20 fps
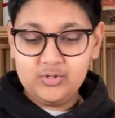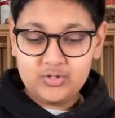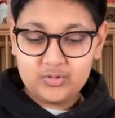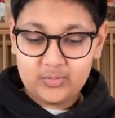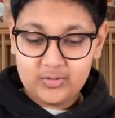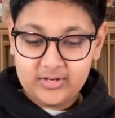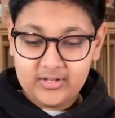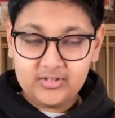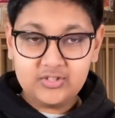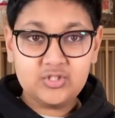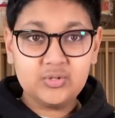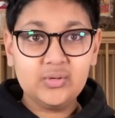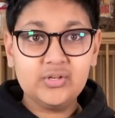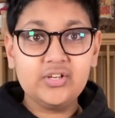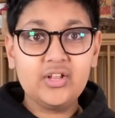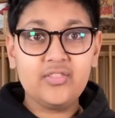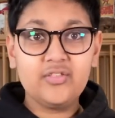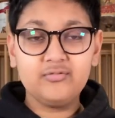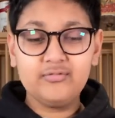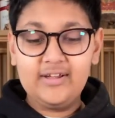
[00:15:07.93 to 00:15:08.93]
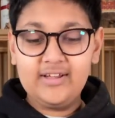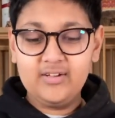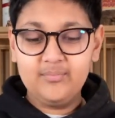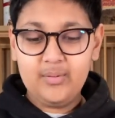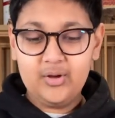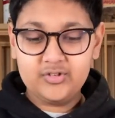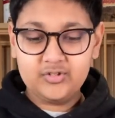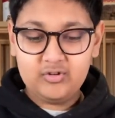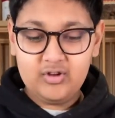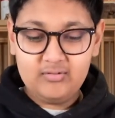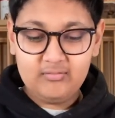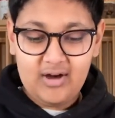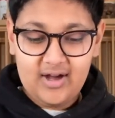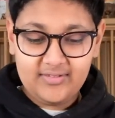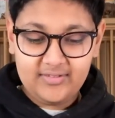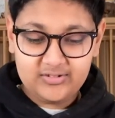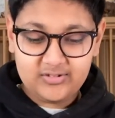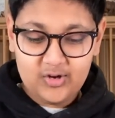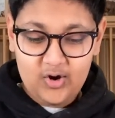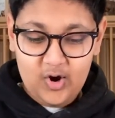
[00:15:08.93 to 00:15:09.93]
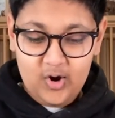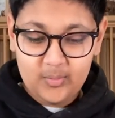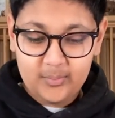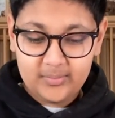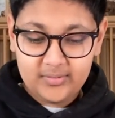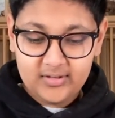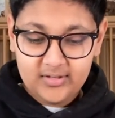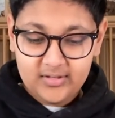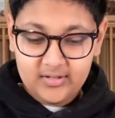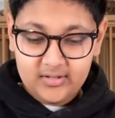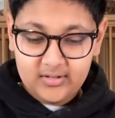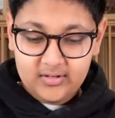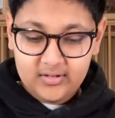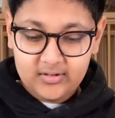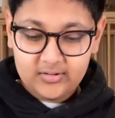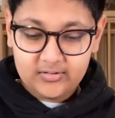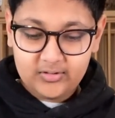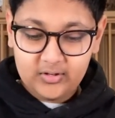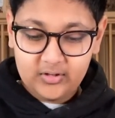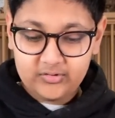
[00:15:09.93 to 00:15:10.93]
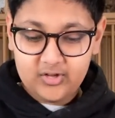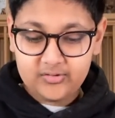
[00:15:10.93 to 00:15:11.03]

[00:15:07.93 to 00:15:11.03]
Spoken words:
just want to do another ring of buttercream right at the top. So